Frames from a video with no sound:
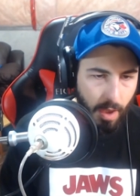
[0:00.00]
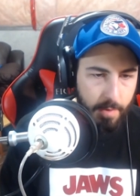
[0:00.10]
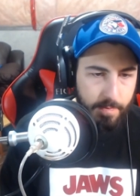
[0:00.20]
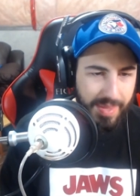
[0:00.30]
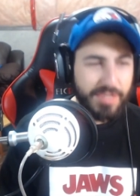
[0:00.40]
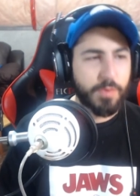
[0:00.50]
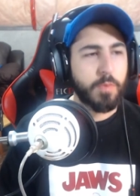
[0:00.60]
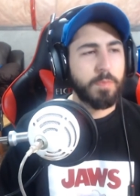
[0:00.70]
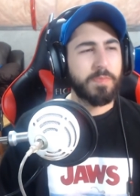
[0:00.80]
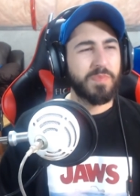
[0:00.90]
that's
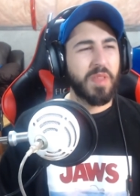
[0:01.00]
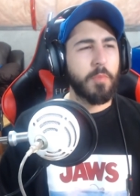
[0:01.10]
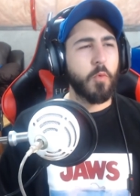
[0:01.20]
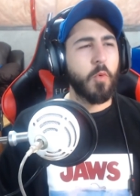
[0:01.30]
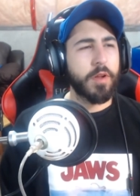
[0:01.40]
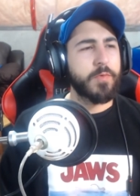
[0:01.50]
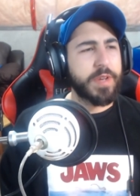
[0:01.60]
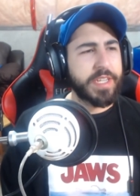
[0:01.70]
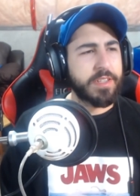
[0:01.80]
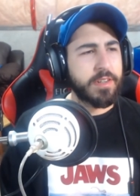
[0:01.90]
number one
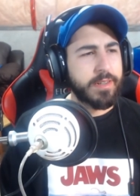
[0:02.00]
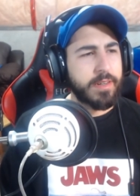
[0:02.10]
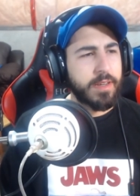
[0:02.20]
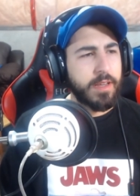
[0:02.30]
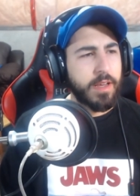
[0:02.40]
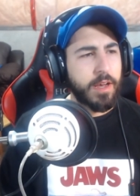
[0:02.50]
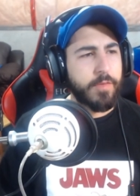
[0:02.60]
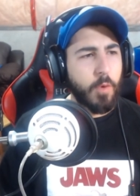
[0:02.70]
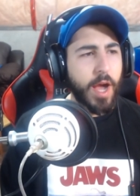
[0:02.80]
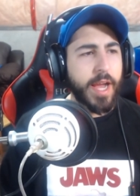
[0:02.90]
reason of
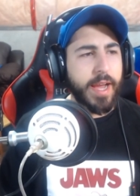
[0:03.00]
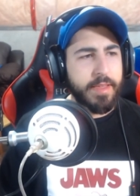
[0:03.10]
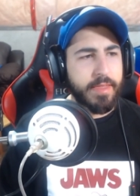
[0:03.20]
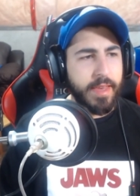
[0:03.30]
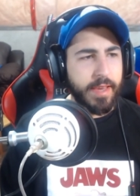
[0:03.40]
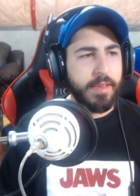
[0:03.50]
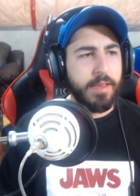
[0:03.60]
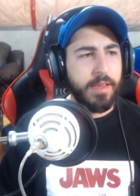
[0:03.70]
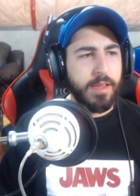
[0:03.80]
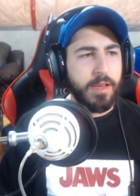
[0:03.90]
why I think
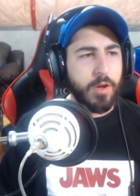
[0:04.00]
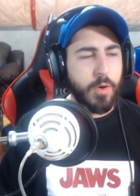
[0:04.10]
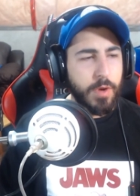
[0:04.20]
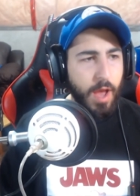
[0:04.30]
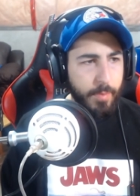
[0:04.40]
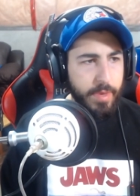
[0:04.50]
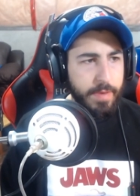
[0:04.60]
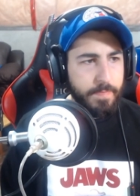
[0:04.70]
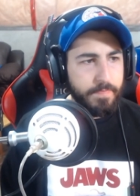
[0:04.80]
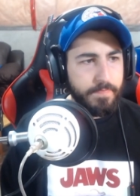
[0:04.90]
Konami
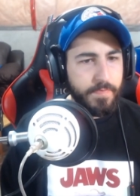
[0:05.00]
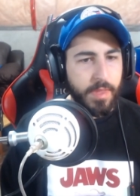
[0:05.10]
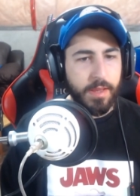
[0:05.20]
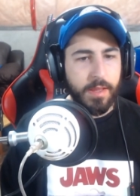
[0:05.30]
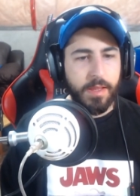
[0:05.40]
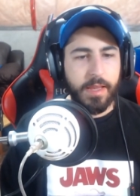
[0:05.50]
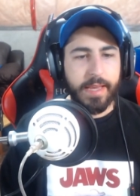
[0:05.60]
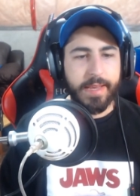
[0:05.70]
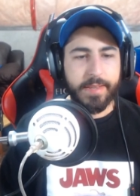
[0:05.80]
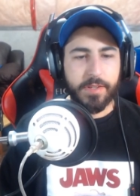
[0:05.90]

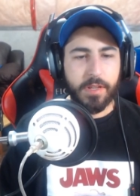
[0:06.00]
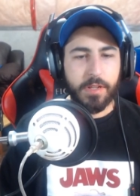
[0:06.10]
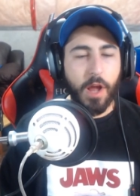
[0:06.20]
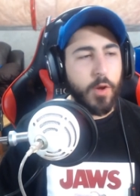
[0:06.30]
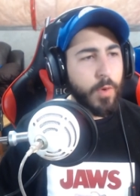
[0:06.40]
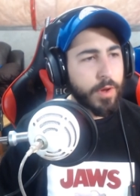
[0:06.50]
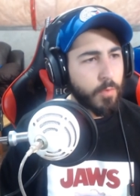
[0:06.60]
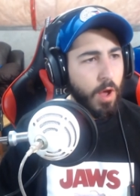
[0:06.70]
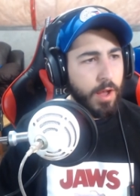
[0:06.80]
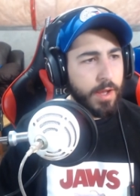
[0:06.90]
is not going
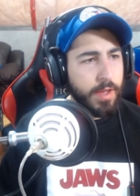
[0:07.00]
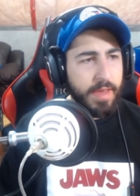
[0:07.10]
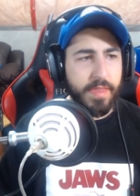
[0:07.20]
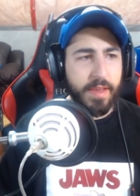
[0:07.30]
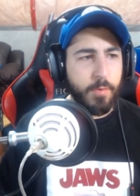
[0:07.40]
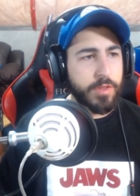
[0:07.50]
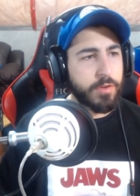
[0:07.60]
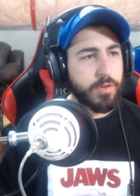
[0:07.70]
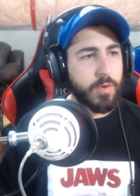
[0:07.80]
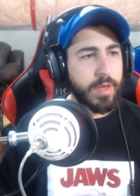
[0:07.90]
wrong. I think what they're
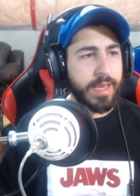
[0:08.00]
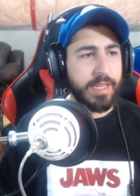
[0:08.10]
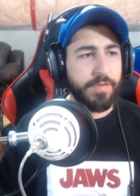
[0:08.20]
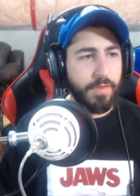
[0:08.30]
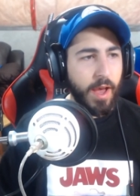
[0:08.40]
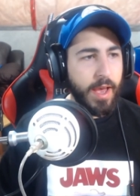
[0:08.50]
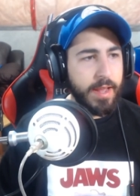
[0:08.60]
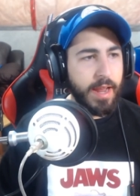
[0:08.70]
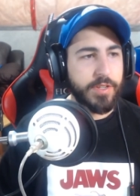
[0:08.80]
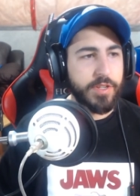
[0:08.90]
doing is
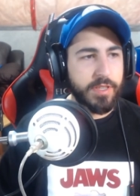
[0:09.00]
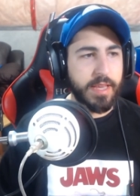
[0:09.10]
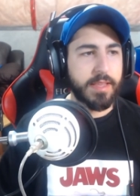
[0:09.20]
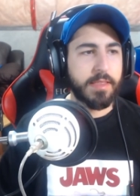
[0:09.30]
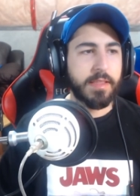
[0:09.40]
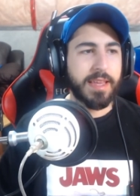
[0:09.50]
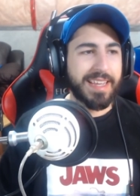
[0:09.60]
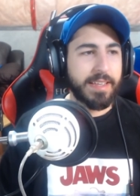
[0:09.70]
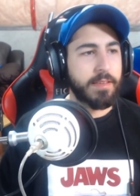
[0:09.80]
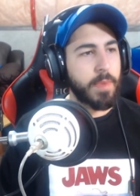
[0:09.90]
fine. I just think that they
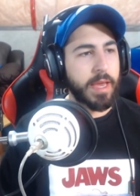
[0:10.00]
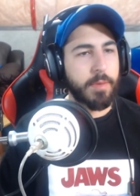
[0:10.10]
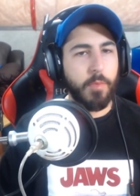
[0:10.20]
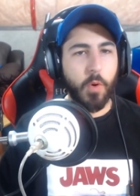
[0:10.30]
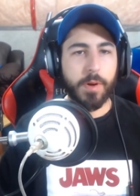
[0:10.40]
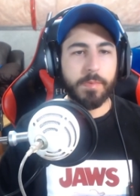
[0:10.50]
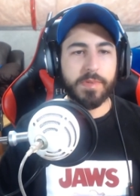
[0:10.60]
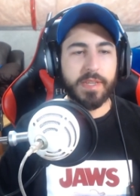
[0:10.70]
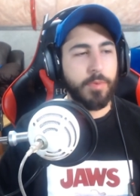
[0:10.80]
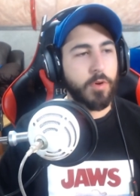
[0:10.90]
need to make more
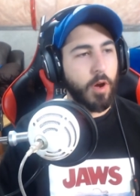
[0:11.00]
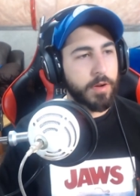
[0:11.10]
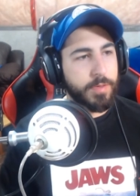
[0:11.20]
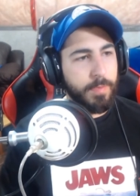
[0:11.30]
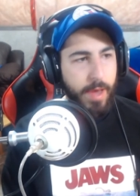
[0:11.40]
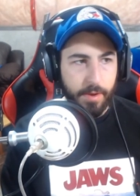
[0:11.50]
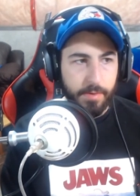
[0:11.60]
simple cards meta.